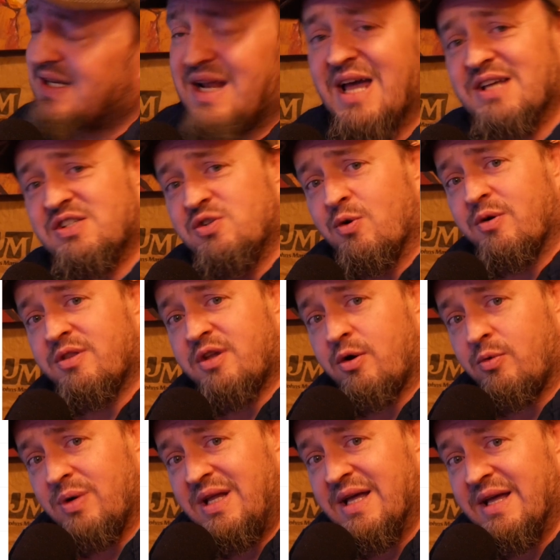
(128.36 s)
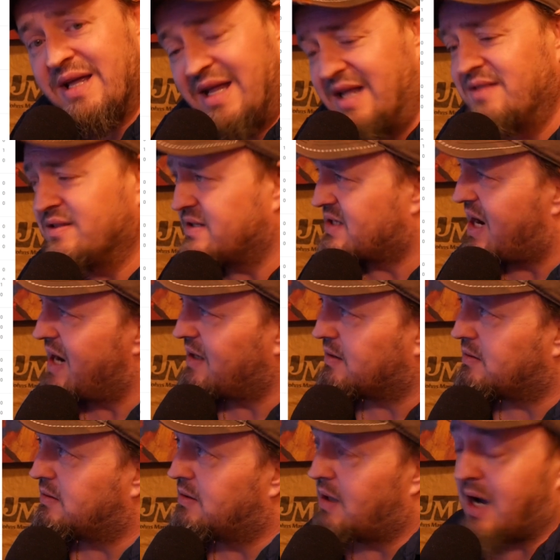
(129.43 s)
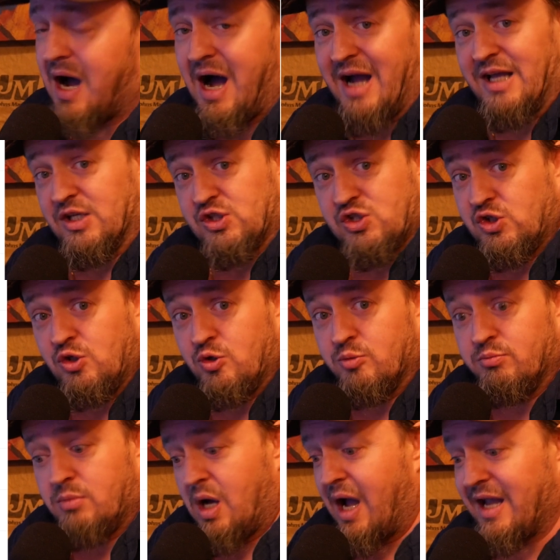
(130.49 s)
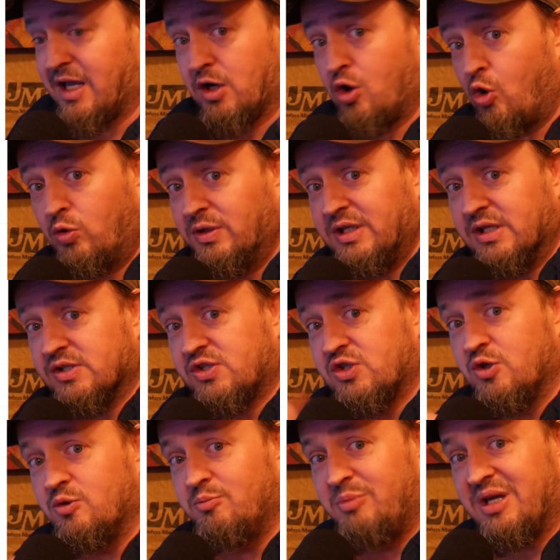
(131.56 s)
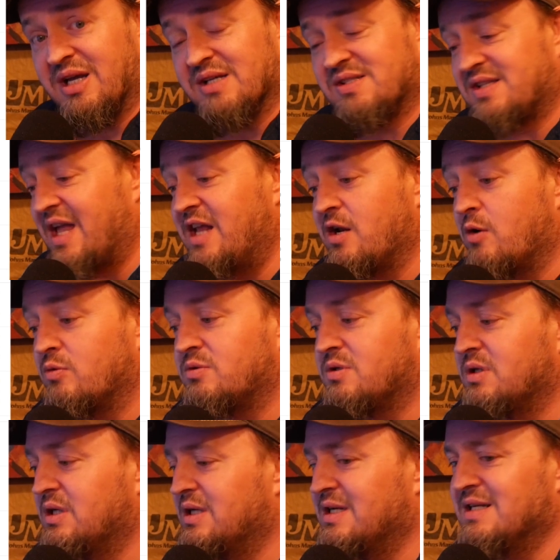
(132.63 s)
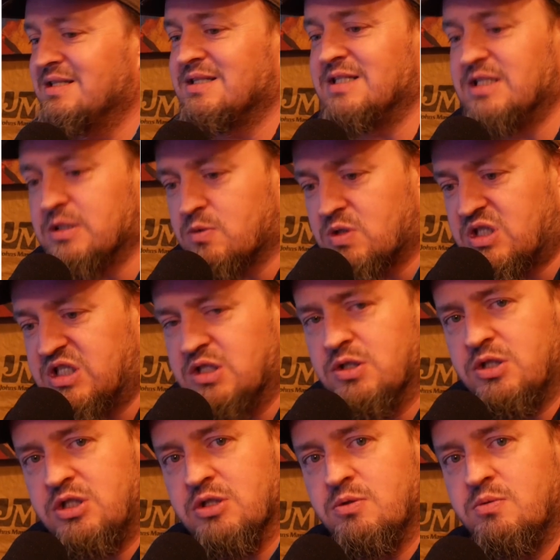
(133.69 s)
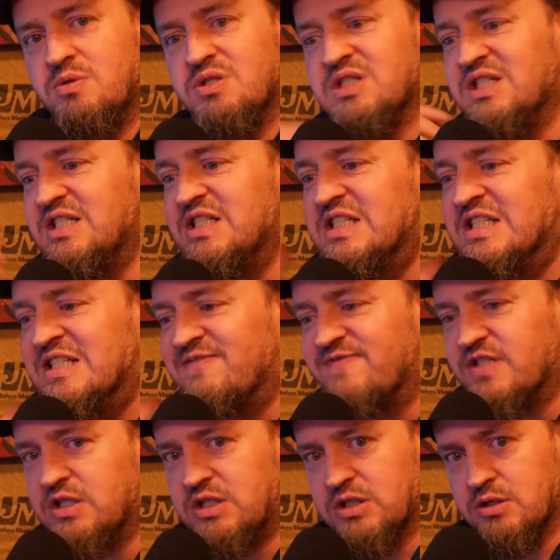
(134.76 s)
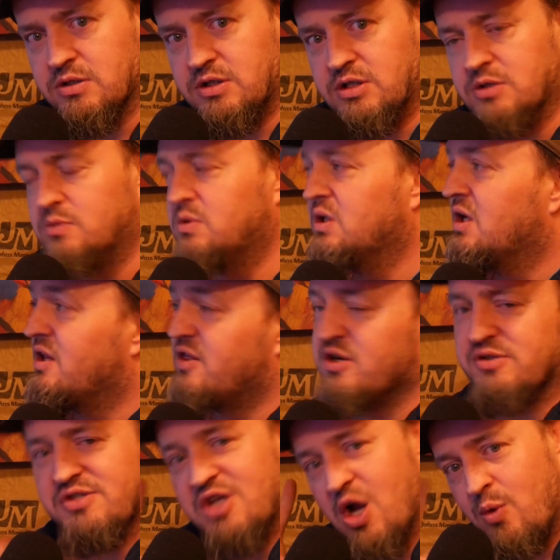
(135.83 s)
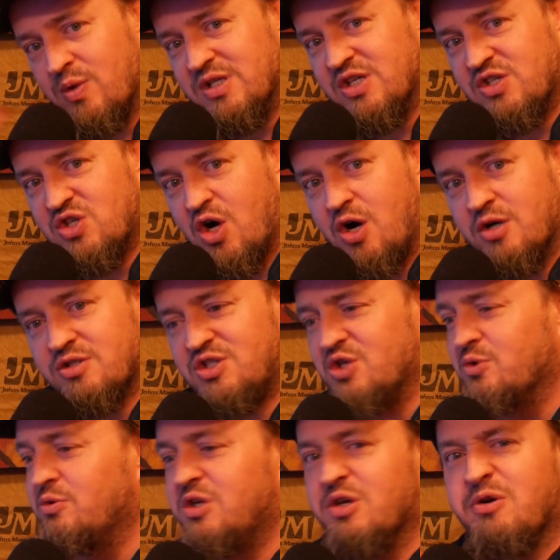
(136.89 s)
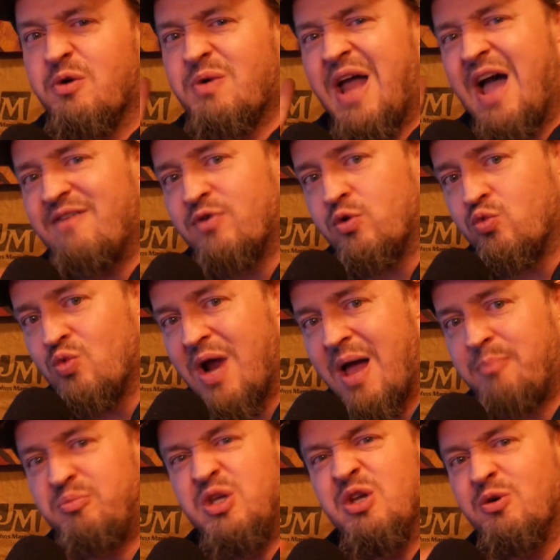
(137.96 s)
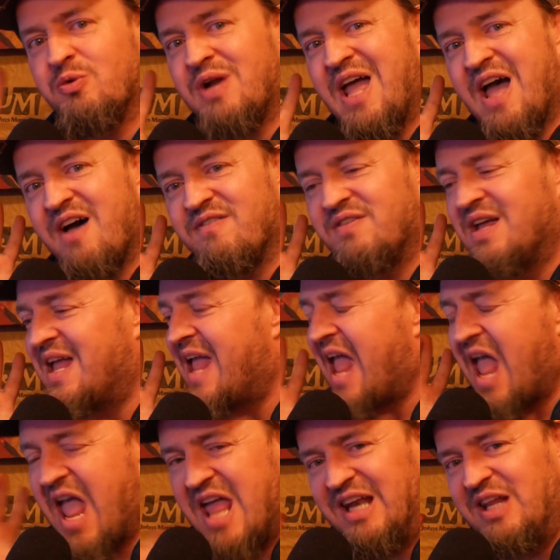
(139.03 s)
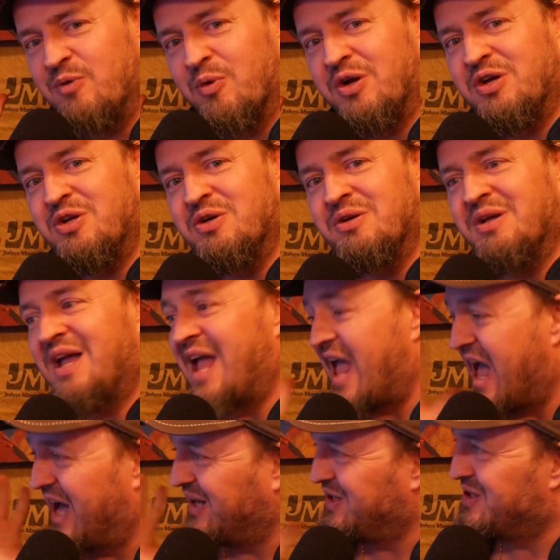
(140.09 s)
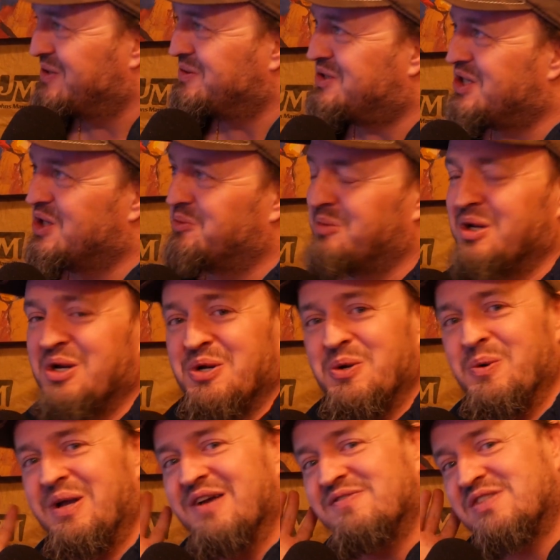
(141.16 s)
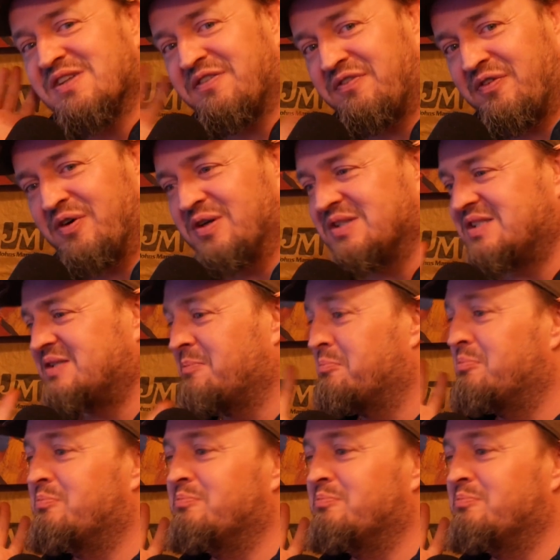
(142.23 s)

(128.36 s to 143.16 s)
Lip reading: it has North Korea in the title, I can only assume, because they don't tell you, they never tell you, there's no one to talk to, you don't have a rep, you don't have anyone at YouTube who gives the first